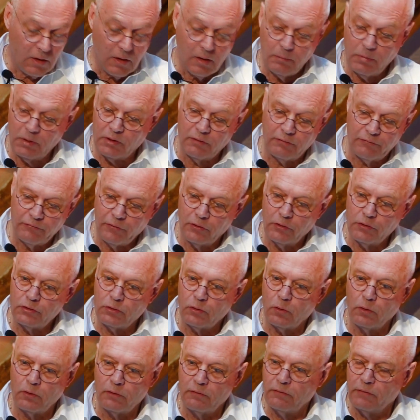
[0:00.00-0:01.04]
But the first
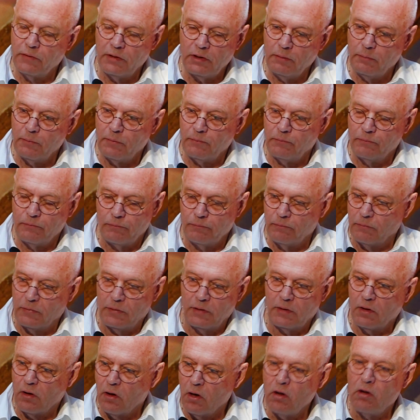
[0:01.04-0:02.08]
order of
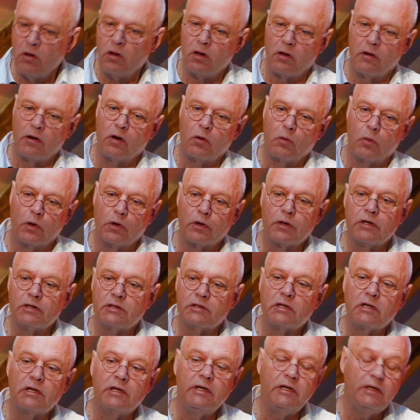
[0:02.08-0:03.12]
all our work is
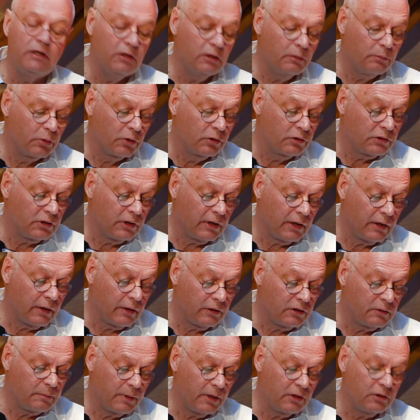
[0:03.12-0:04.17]
cleaning the personality,
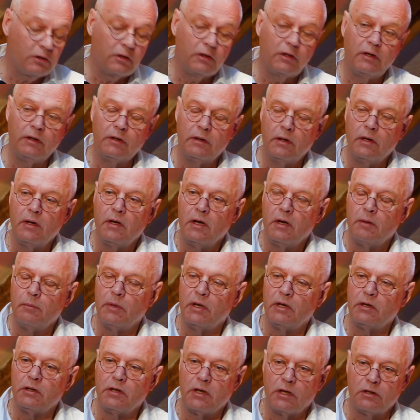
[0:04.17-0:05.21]
especially in
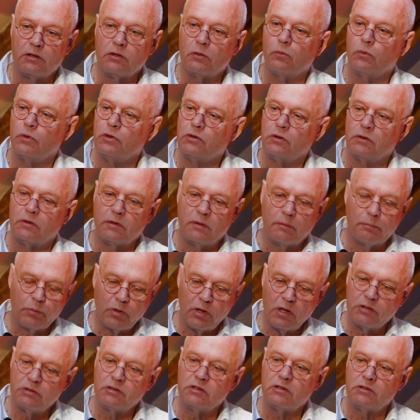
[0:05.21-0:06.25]
meditation, which is a
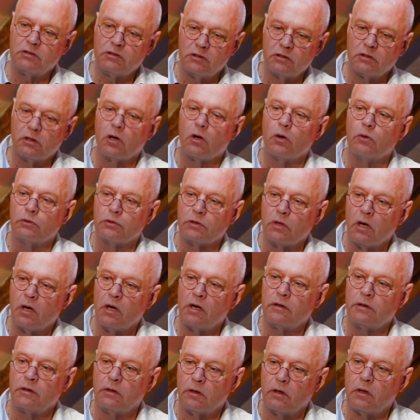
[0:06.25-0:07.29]
process that goes
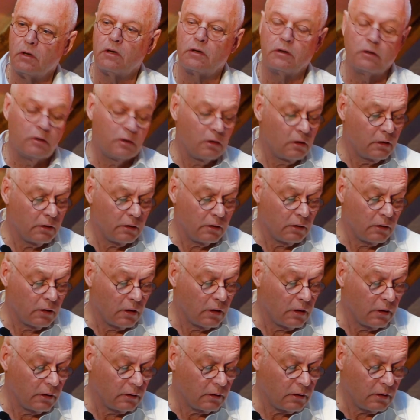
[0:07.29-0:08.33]
on and on and on and
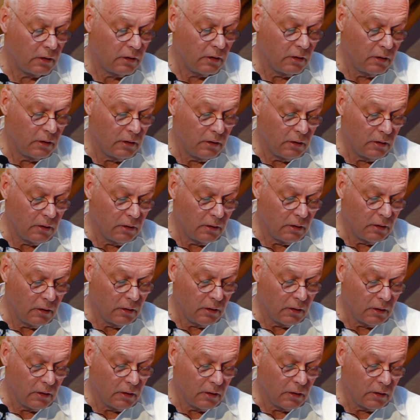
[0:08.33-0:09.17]
on.